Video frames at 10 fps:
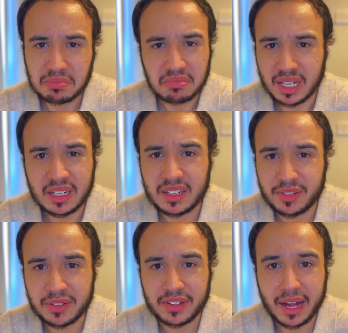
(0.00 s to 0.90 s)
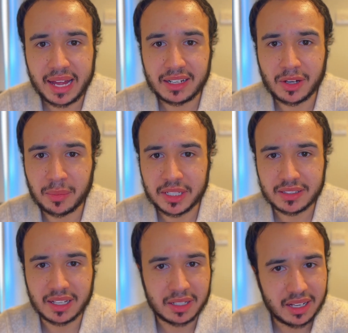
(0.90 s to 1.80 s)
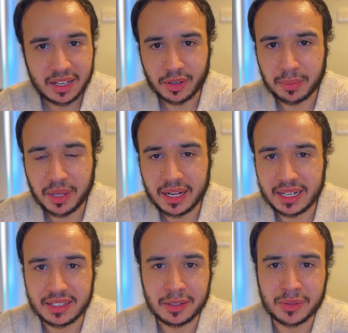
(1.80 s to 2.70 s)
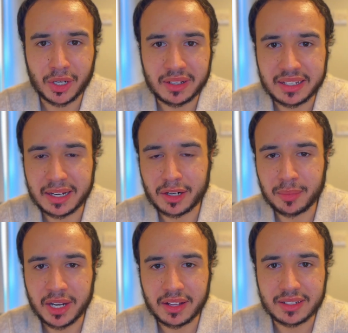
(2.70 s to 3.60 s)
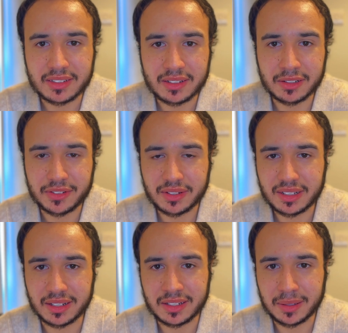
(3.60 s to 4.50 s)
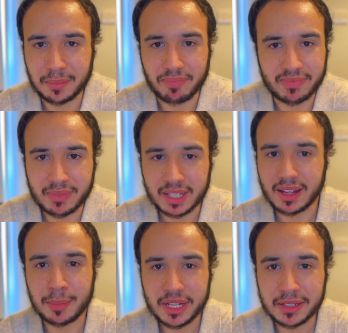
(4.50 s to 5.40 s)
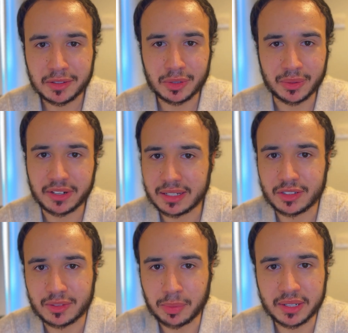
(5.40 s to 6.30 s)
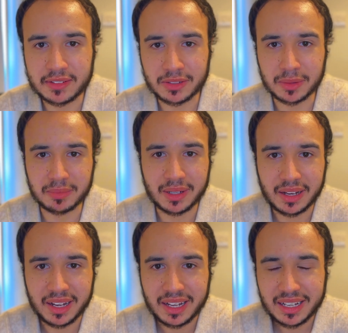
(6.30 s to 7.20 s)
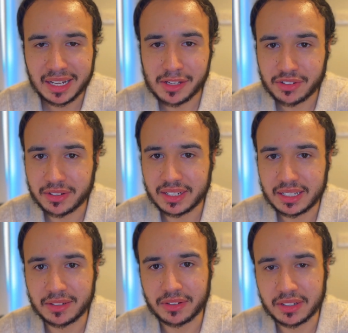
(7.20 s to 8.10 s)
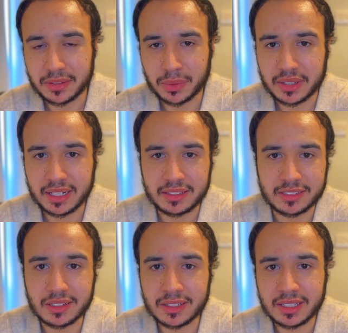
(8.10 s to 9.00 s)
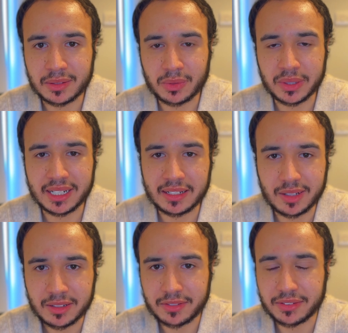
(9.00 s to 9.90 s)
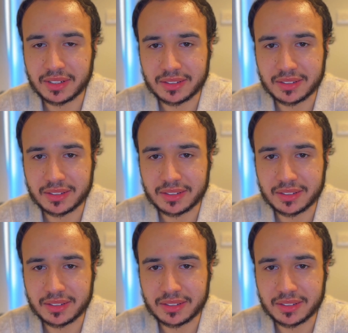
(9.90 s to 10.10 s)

Even if they're hate comments, I reply. I don't really care about that stuff. I'm here to try to spread some history. History is what I study. It's what I love.